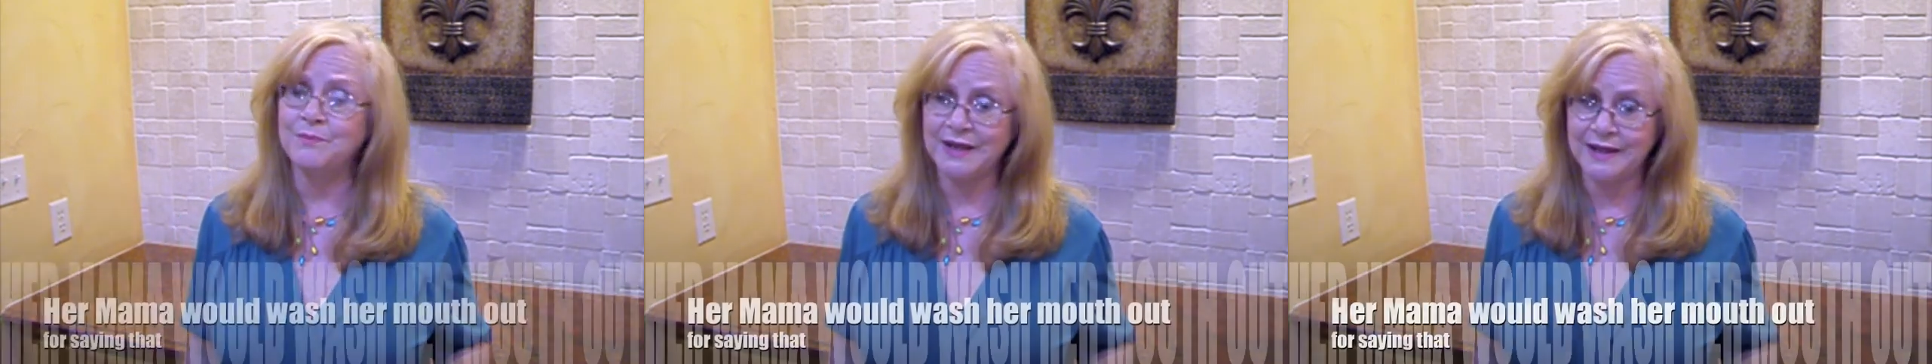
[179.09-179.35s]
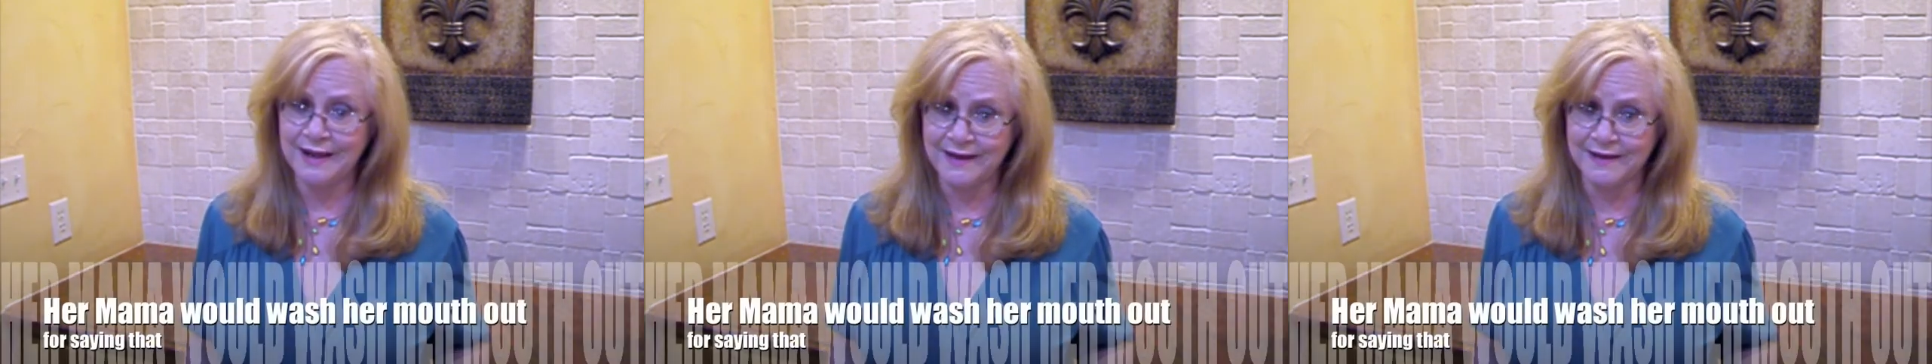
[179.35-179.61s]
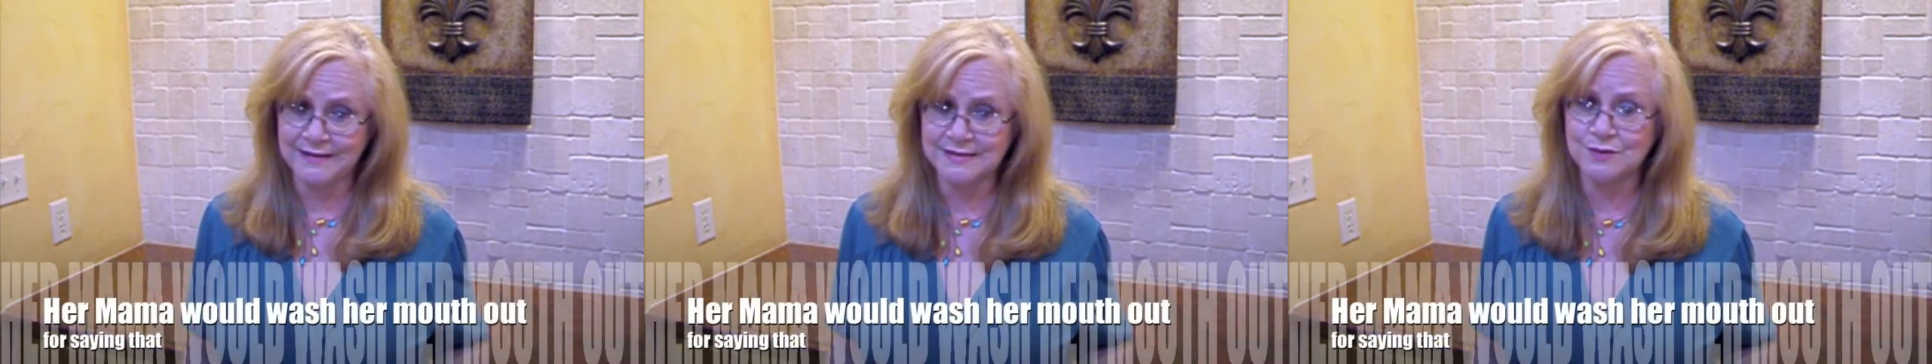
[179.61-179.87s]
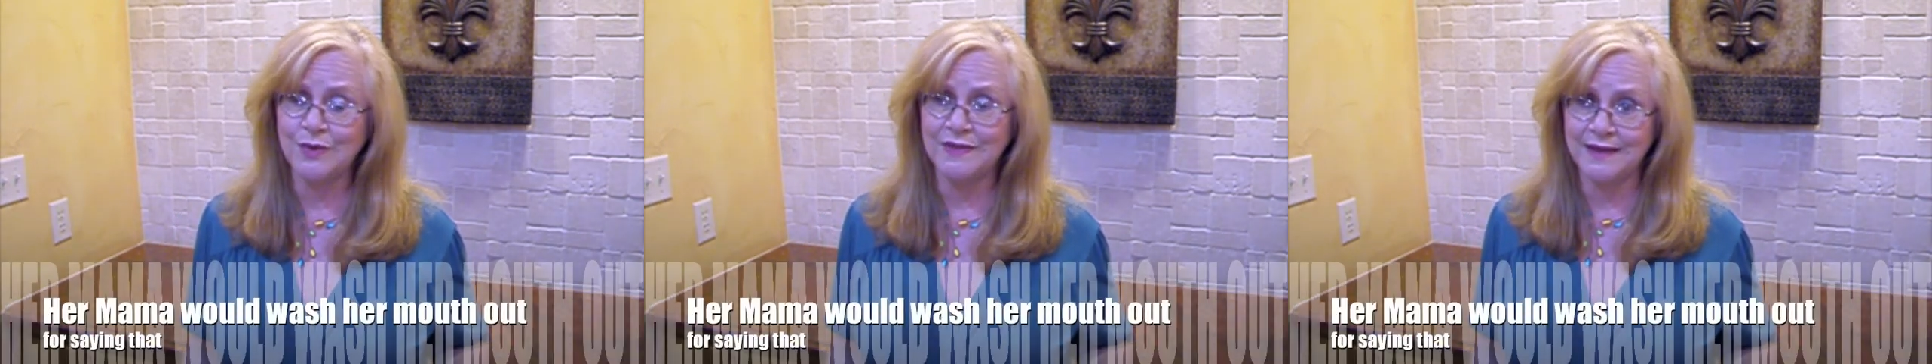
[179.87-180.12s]

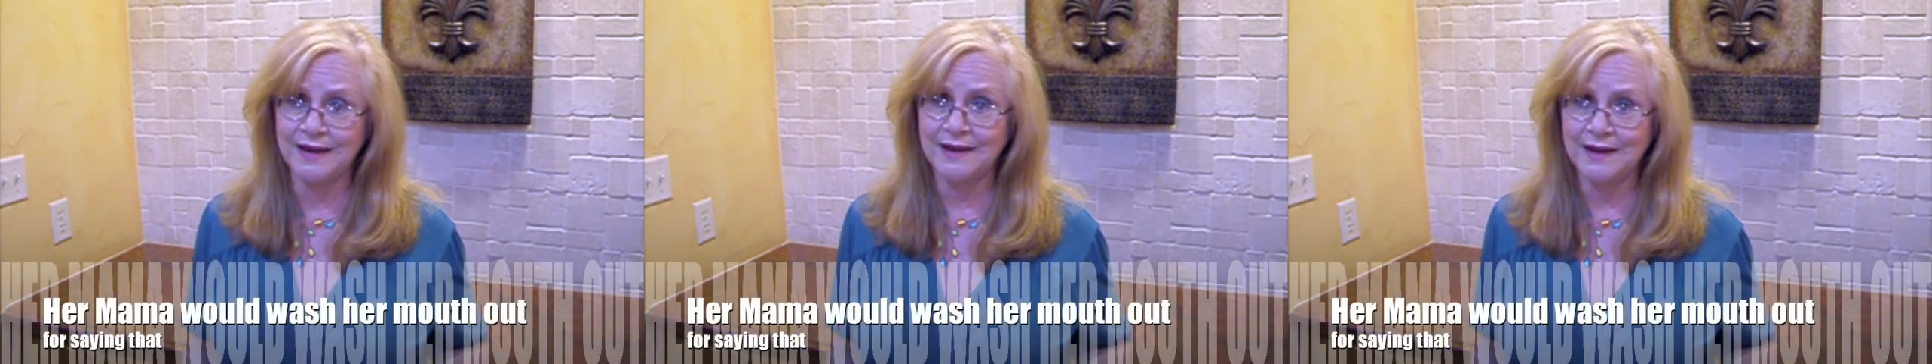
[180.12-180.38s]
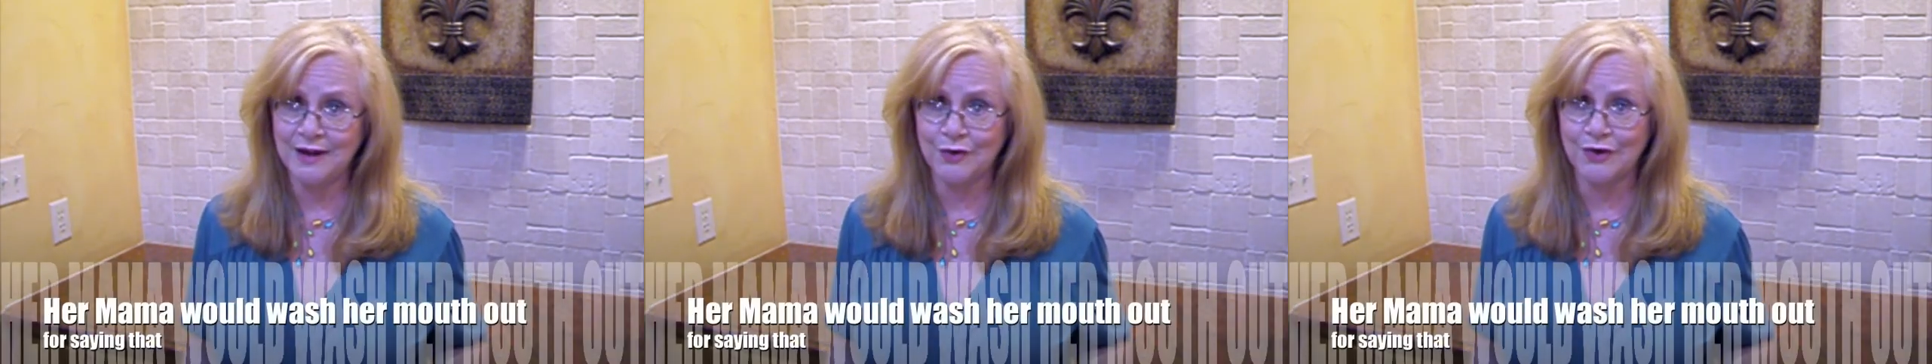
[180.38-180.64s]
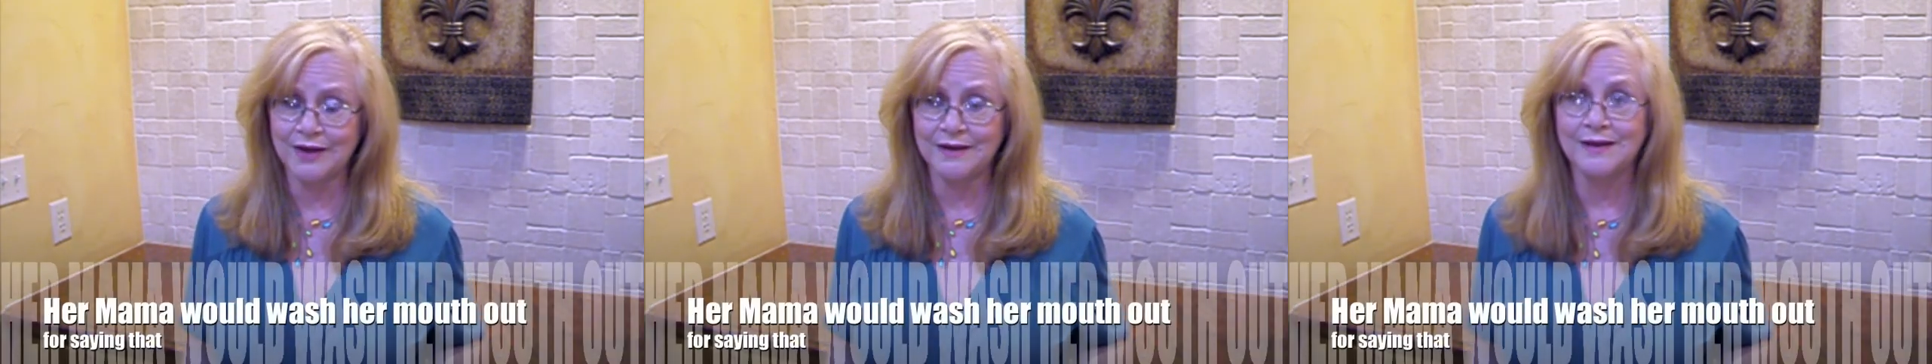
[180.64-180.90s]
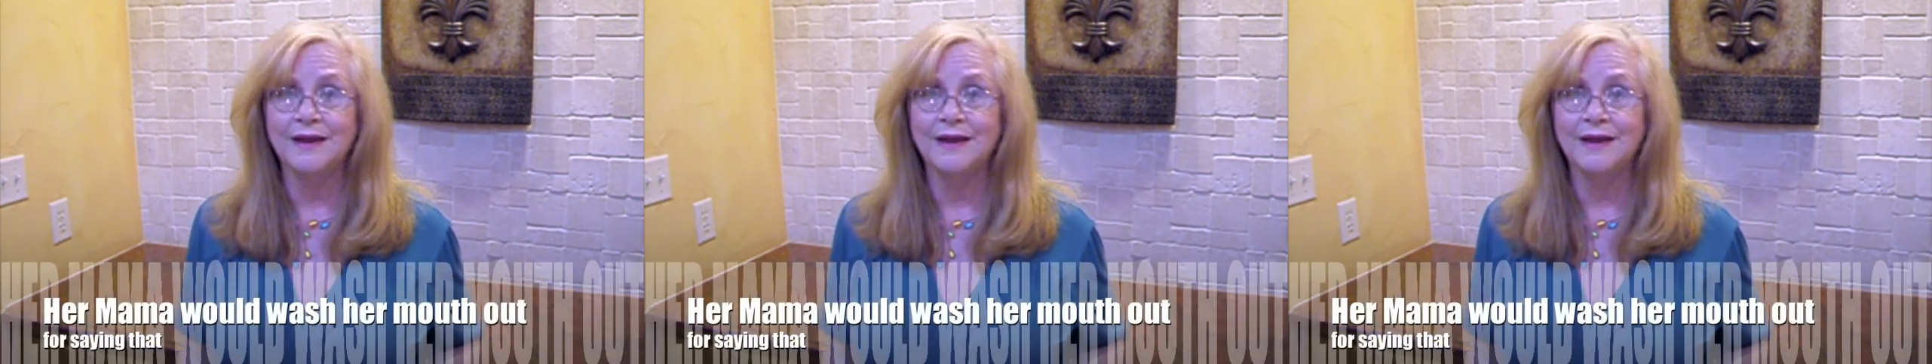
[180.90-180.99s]
BS when they hear it.